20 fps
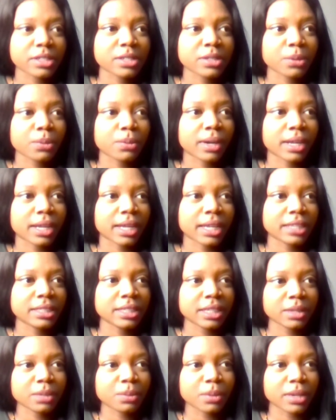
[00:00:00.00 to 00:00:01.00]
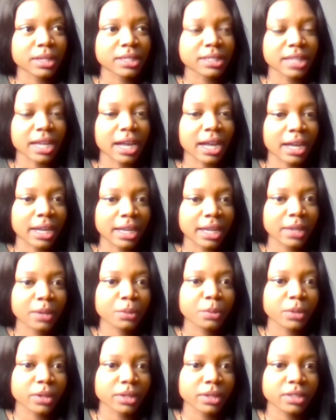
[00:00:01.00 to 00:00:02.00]
So what I did was
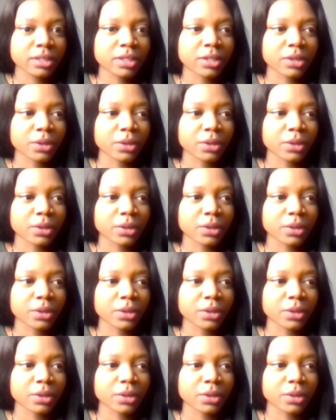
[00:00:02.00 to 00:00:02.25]
I would,